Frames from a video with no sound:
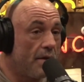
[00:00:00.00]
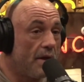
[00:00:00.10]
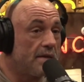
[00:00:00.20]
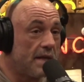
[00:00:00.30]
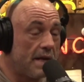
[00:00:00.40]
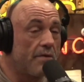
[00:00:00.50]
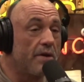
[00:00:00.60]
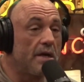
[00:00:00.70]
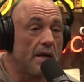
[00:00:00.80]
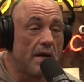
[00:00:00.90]
his
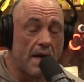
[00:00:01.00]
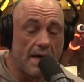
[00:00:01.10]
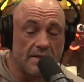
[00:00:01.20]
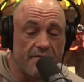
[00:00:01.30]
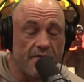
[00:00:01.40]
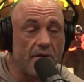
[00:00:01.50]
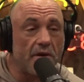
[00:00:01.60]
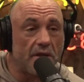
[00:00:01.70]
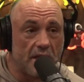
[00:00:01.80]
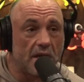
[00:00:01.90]
area has a
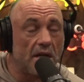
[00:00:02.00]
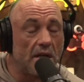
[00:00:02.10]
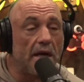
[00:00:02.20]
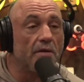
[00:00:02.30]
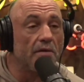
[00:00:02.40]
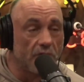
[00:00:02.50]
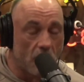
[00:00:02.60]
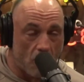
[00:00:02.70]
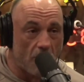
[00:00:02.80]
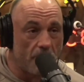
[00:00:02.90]
very thick layer of
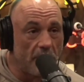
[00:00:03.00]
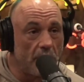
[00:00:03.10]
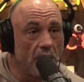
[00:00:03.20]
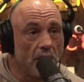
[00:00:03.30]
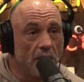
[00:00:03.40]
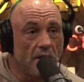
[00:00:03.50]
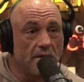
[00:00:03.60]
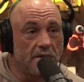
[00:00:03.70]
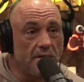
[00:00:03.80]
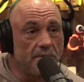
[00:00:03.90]
carbon
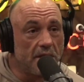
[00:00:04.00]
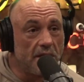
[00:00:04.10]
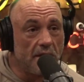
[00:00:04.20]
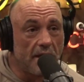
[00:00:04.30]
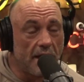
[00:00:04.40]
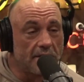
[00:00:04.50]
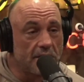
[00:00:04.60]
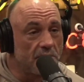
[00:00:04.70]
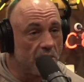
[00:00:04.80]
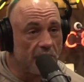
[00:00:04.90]
that seems to indicate
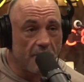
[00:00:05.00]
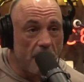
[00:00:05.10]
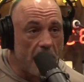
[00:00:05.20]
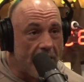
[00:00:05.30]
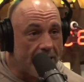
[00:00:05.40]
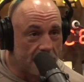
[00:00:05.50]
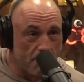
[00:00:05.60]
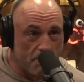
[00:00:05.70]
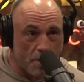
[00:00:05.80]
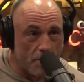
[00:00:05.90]
some sort of a mass
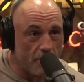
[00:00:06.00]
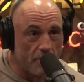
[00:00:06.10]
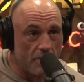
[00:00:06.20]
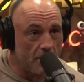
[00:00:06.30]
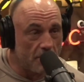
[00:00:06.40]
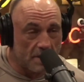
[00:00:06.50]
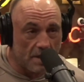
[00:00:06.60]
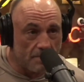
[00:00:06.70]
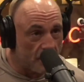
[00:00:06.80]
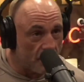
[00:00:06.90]
burn or
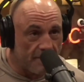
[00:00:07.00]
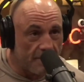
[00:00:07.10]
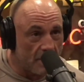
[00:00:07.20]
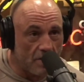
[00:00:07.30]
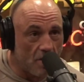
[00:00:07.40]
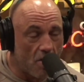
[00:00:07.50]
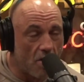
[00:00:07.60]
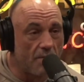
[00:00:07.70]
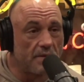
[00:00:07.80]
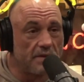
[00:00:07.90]
some sort of a
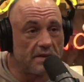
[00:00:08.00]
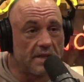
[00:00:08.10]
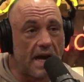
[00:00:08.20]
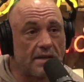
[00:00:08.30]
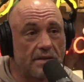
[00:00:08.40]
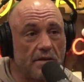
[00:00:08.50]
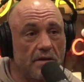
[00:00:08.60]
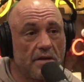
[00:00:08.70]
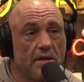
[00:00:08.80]
horrible disaster.